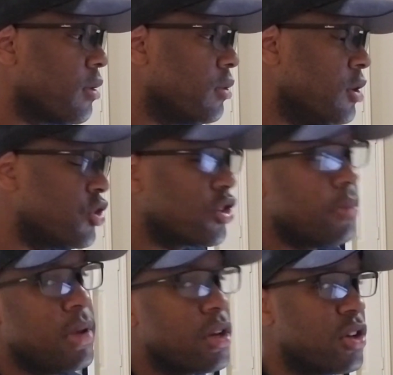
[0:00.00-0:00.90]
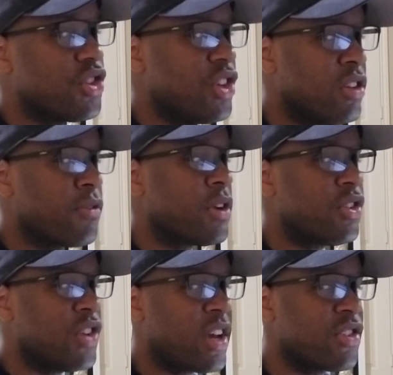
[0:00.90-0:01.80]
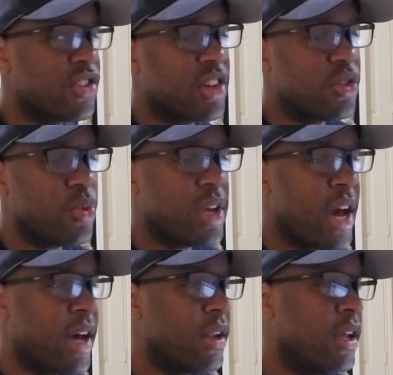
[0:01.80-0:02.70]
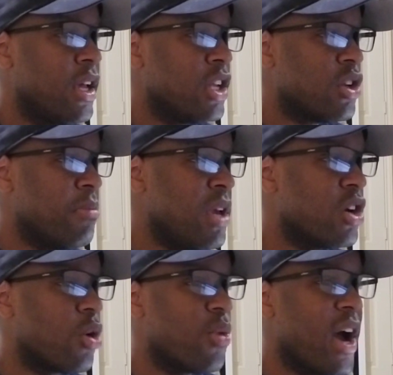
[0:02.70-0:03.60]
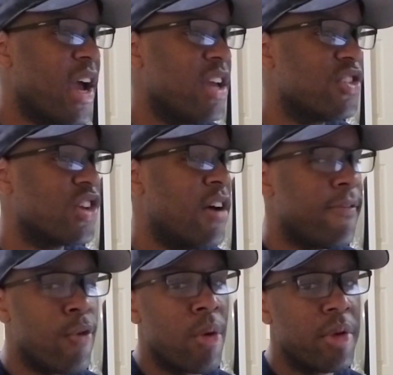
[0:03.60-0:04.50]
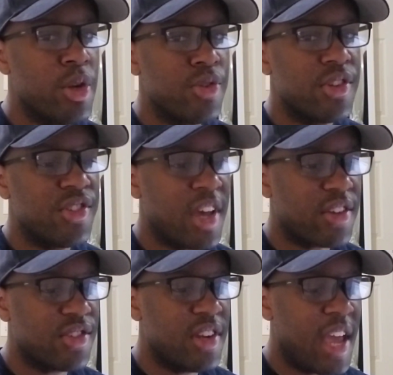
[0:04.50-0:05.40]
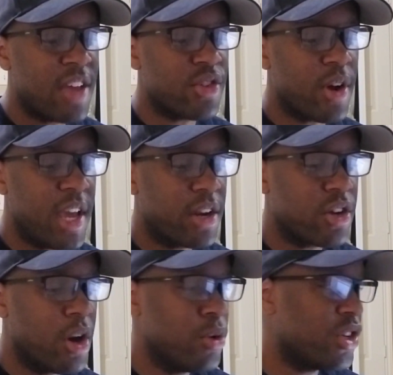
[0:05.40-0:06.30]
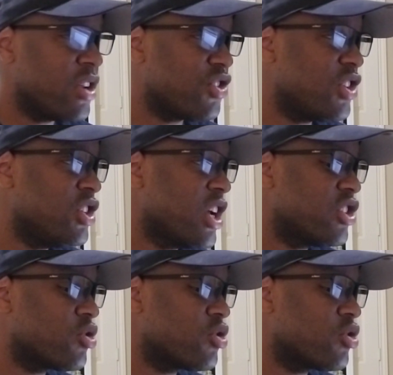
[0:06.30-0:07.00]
This could be a good season for the Texans because we got DeMeco Ryans, a former Houston Texan, as our head coach, and C.J.